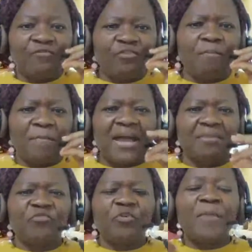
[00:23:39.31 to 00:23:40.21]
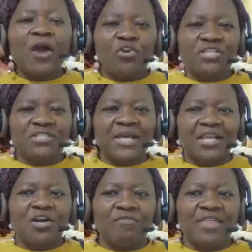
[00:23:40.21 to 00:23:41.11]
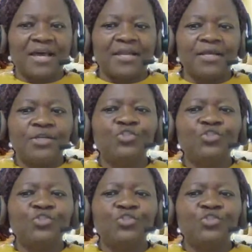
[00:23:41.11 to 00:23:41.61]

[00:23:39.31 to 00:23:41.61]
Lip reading: from my understanding of that.